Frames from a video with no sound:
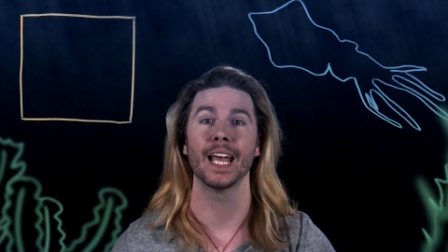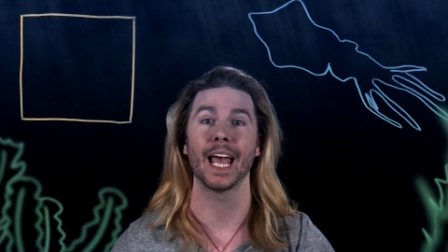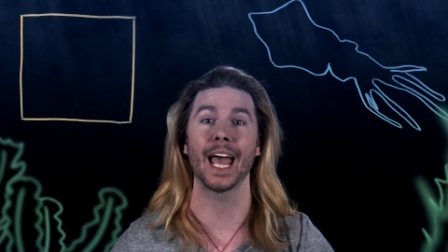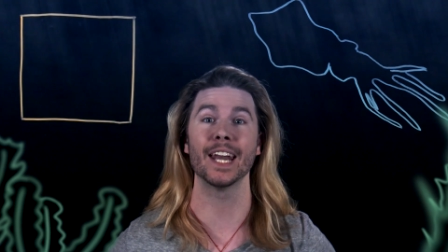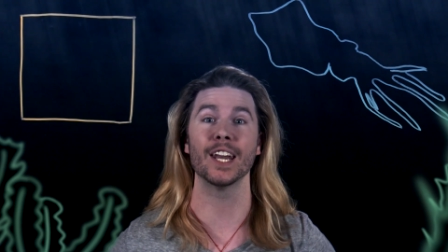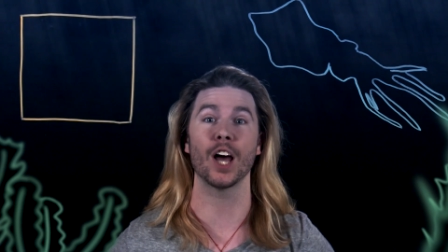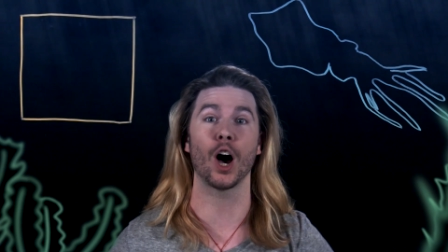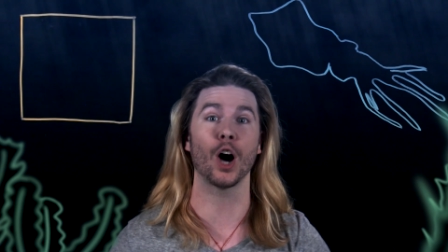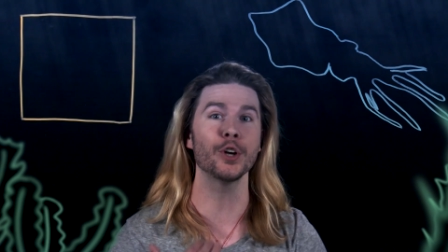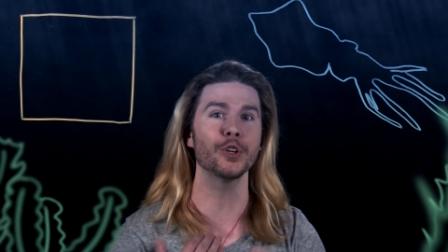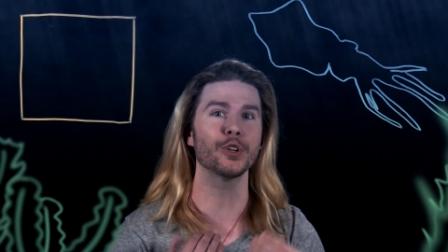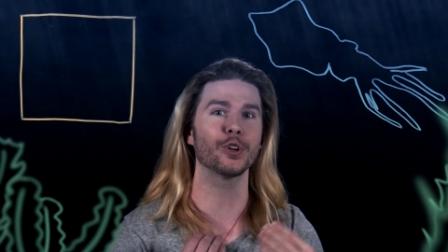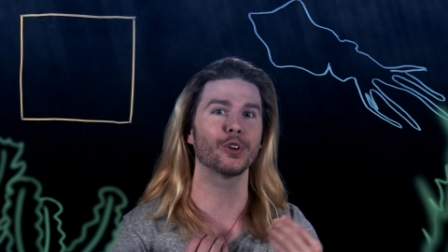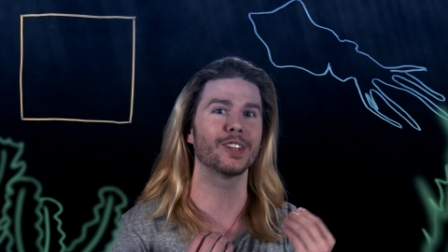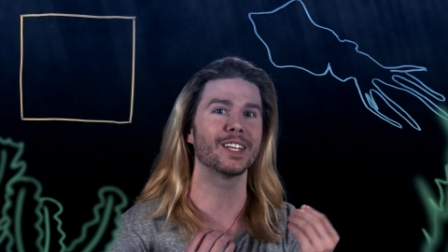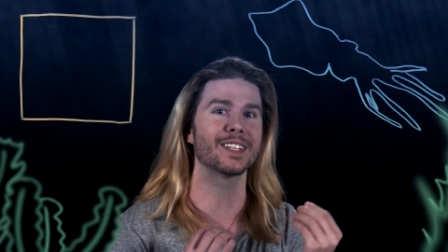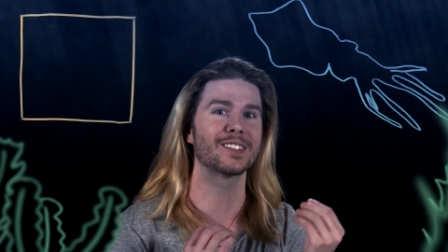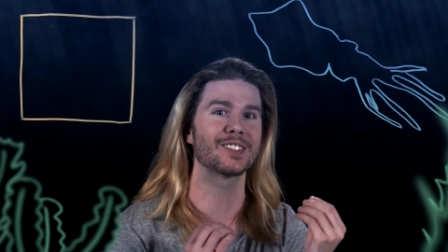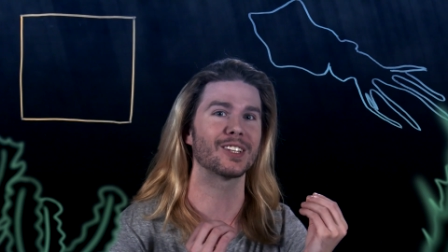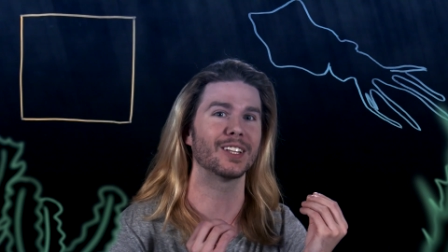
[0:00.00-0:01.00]
And under
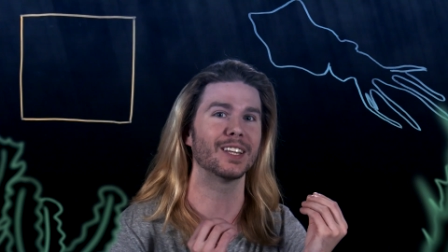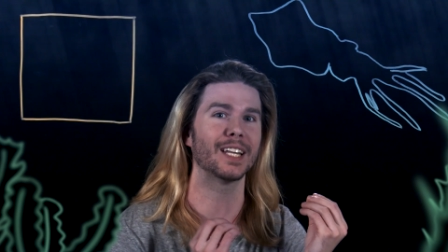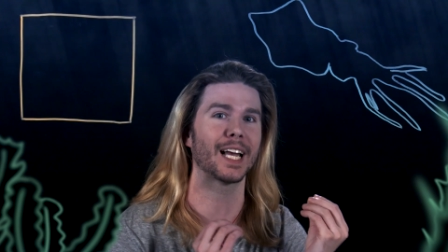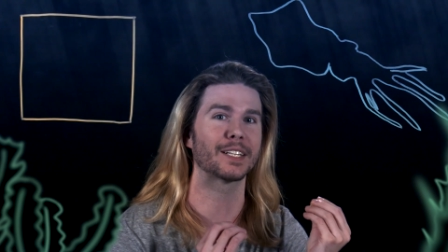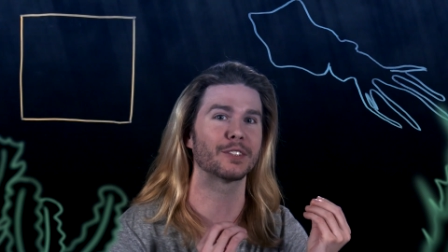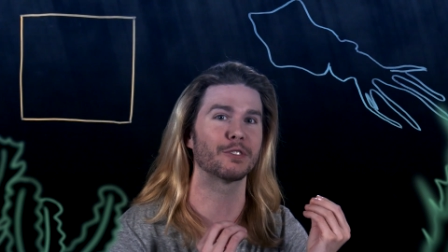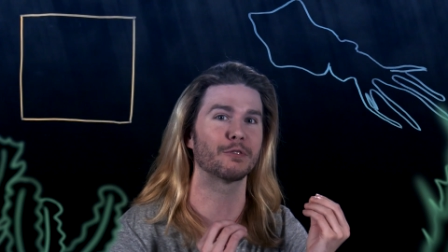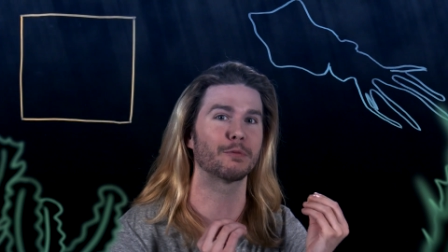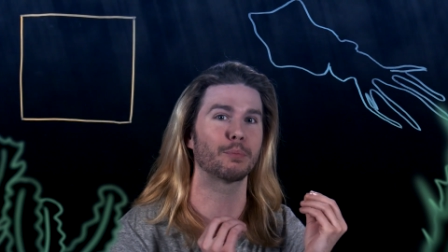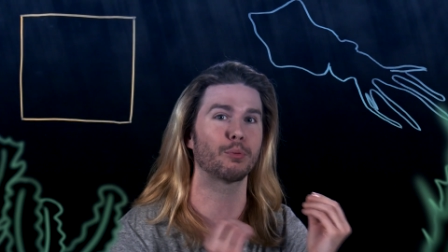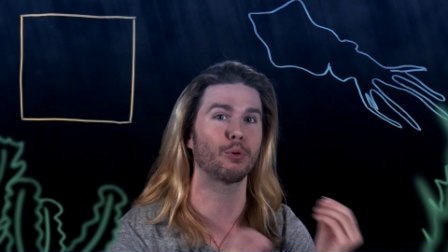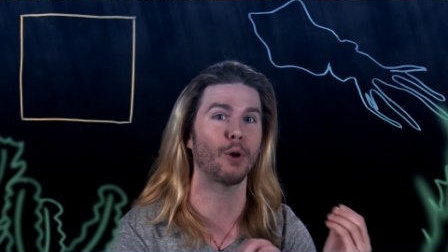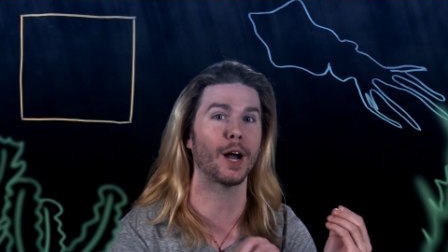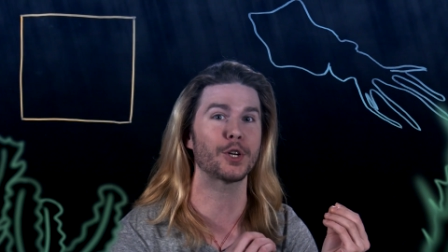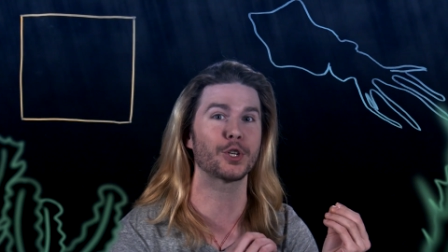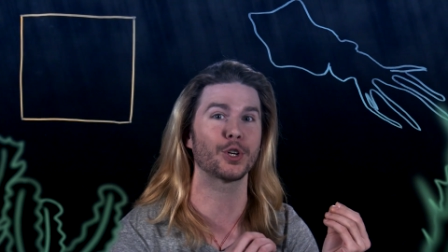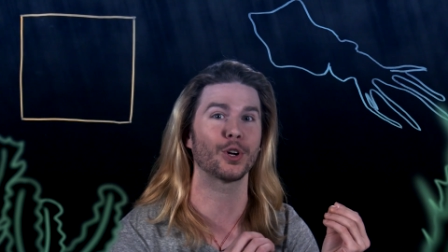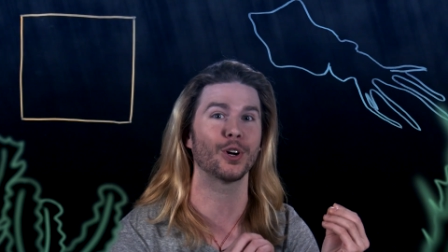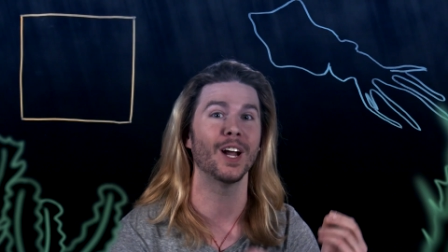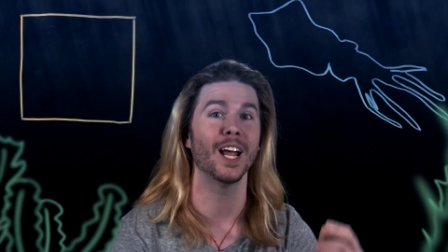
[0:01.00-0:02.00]
this selective
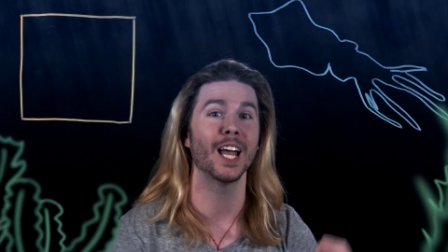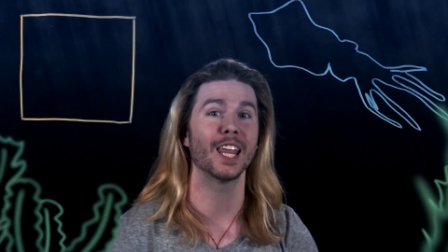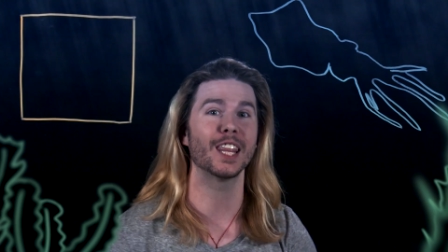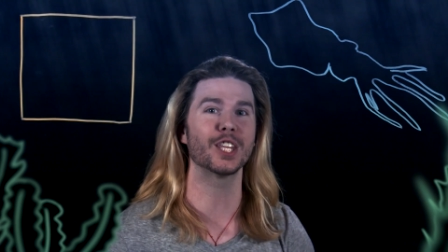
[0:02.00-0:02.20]
pressure,